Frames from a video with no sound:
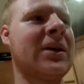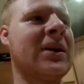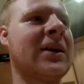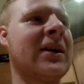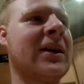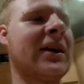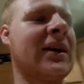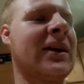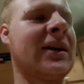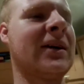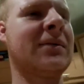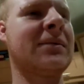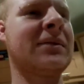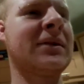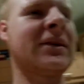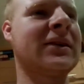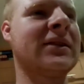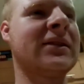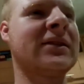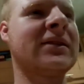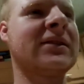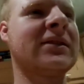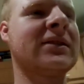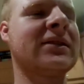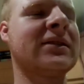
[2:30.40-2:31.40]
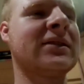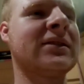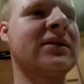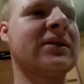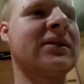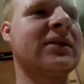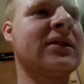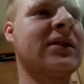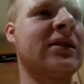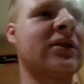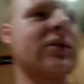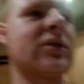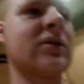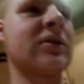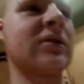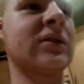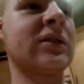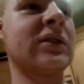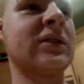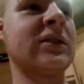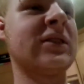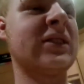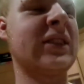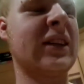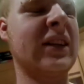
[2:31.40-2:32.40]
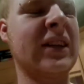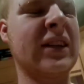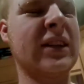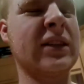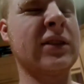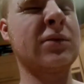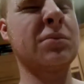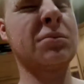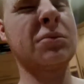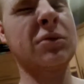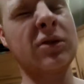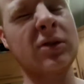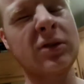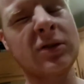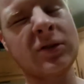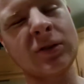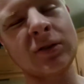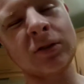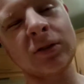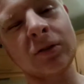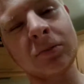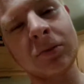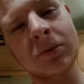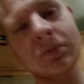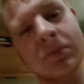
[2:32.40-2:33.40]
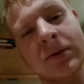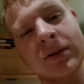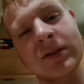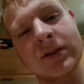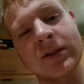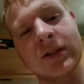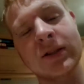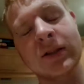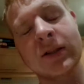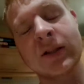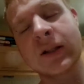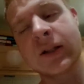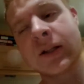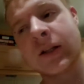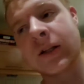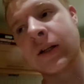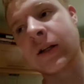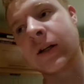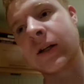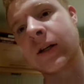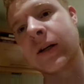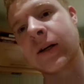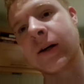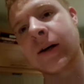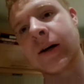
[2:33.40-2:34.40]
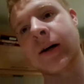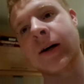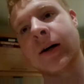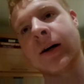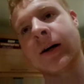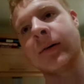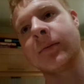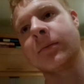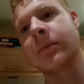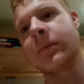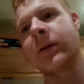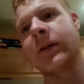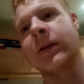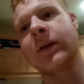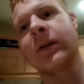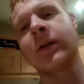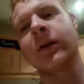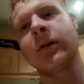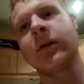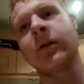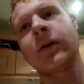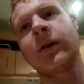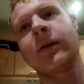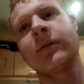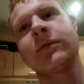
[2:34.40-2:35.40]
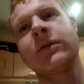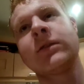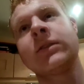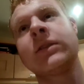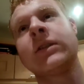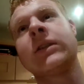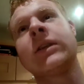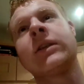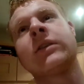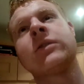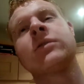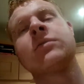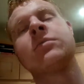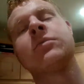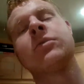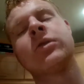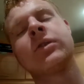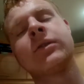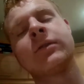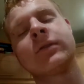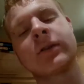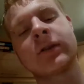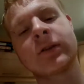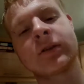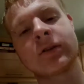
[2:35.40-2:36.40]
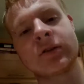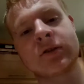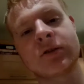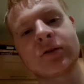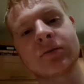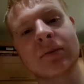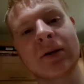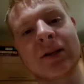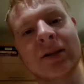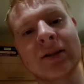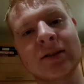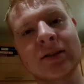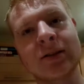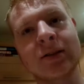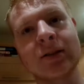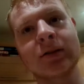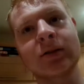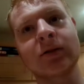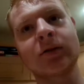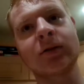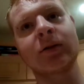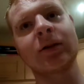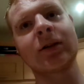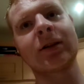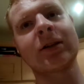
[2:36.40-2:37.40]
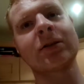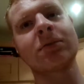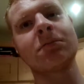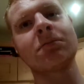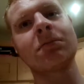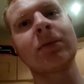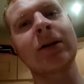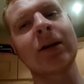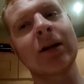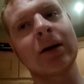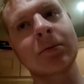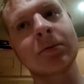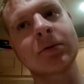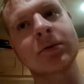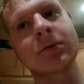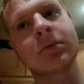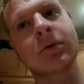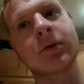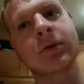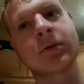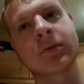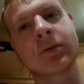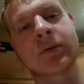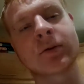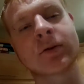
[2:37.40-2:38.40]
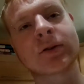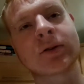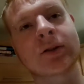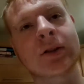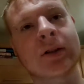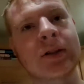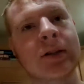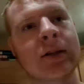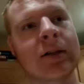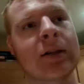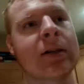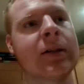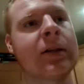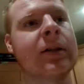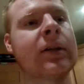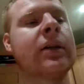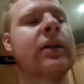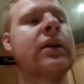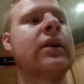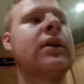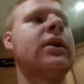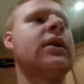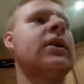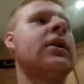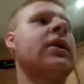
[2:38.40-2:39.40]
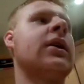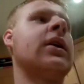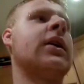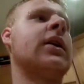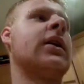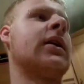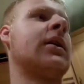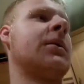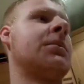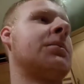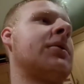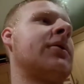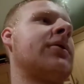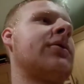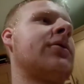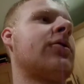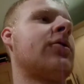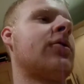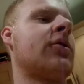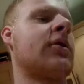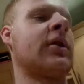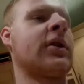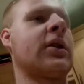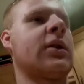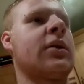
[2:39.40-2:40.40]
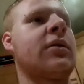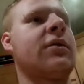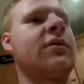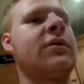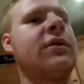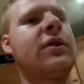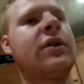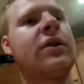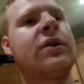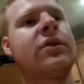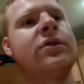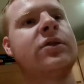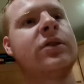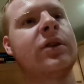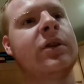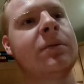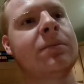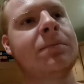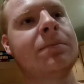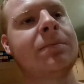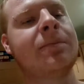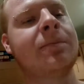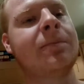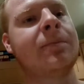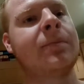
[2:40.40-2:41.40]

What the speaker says: yeah, I mean, it's Saturday tomorrow, so I'll be busy. And then I'll have to sit down tomorrow evening and do some editing so I can get as many up as possible on Sunday before I go off to the gym,